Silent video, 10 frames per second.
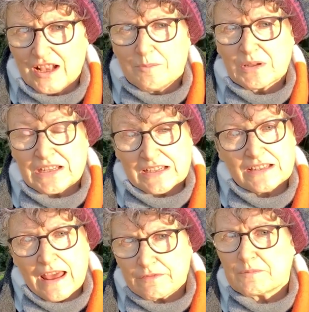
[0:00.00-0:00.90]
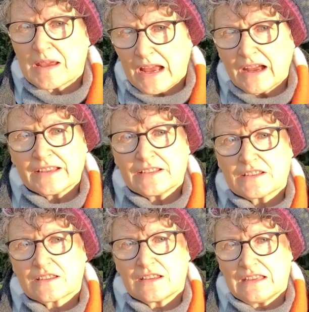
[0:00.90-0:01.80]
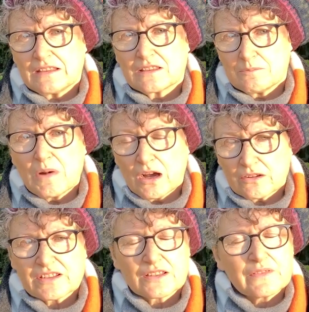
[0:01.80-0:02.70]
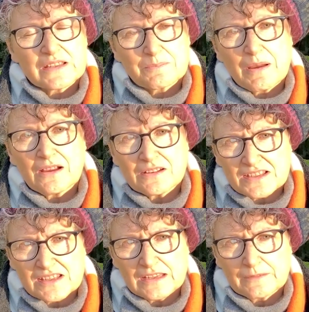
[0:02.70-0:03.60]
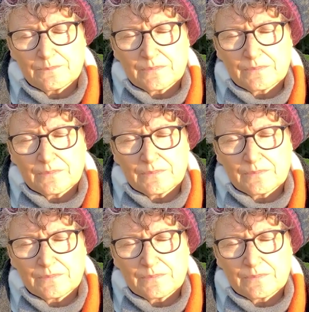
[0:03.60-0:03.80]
but it's left behind the marks of its passing.